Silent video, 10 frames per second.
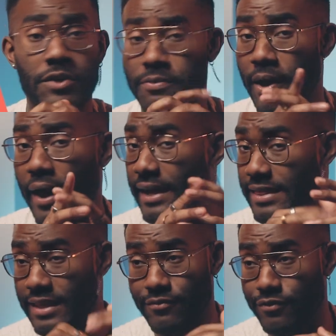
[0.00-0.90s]
I'm talking about
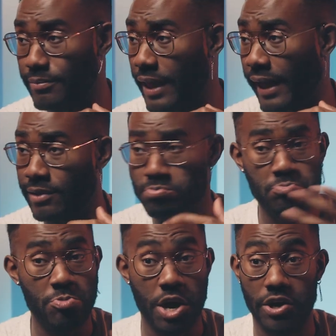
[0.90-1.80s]
anything from like,
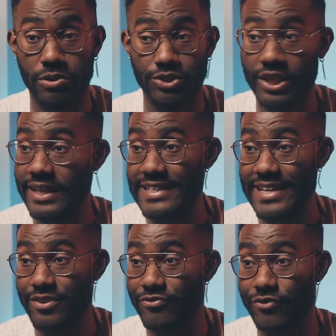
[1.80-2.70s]
I don't know,
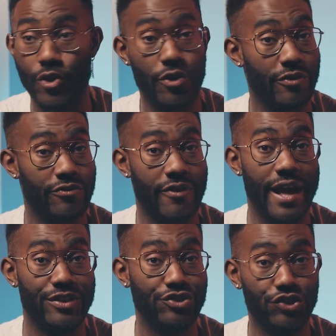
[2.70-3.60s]
sentient fern
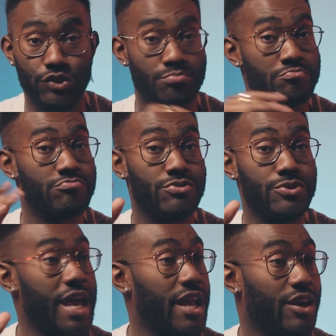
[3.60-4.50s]
friends to
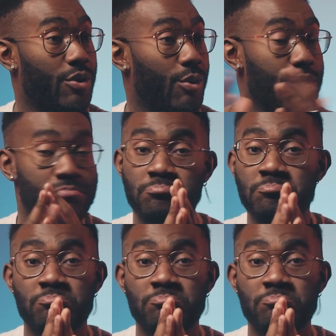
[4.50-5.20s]
candy corn.